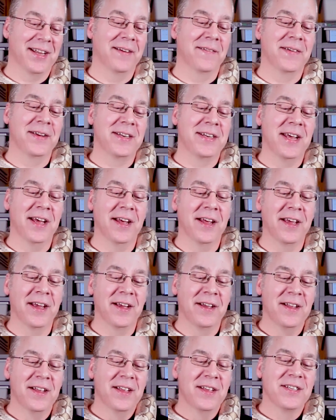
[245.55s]
Let me tell
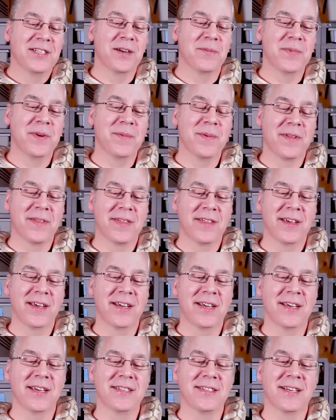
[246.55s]
you, some people
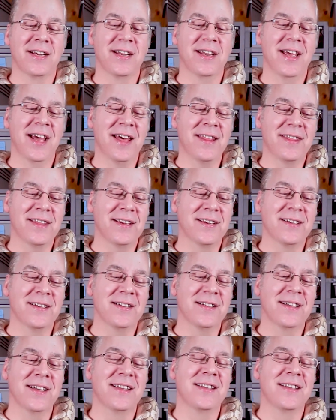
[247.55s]
think it's unethical